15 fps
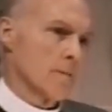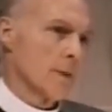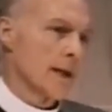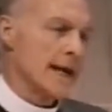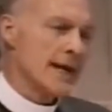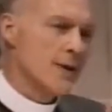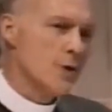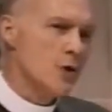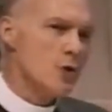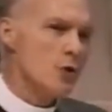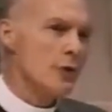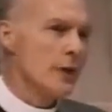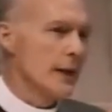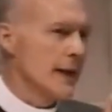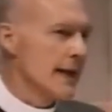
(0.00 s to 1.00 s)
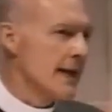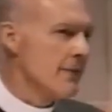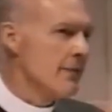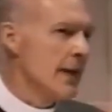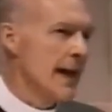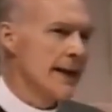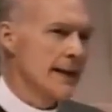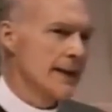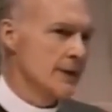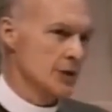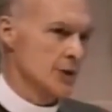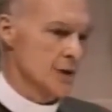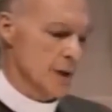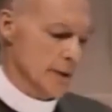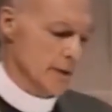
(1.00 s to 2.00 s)
But he knew that in that
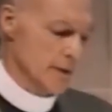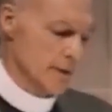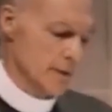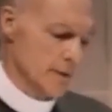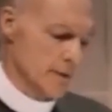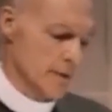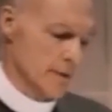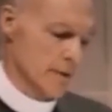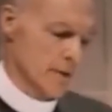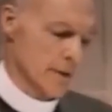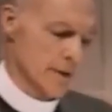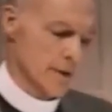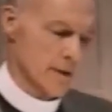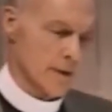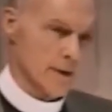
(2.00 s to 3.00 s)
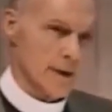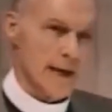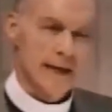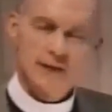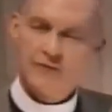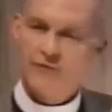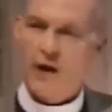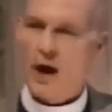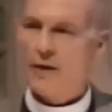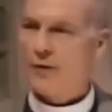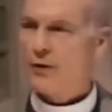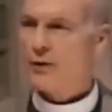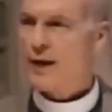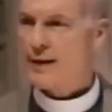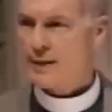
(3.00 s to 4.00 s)
instant, his
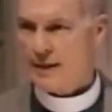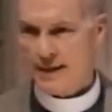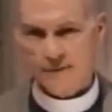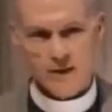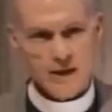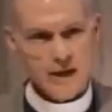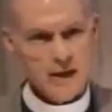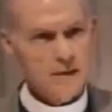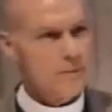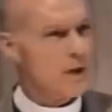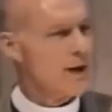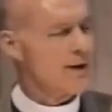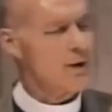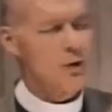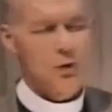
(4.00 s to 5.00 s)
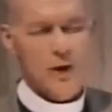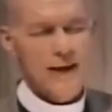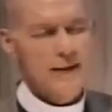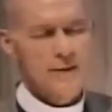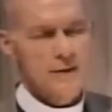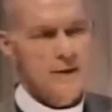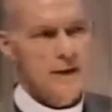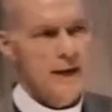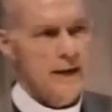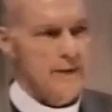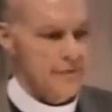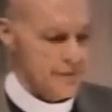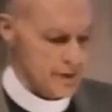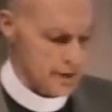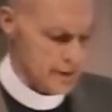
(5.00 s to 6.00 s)
father had given him a great
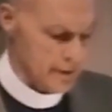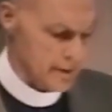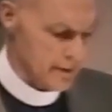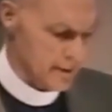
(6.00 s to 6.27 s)
gift.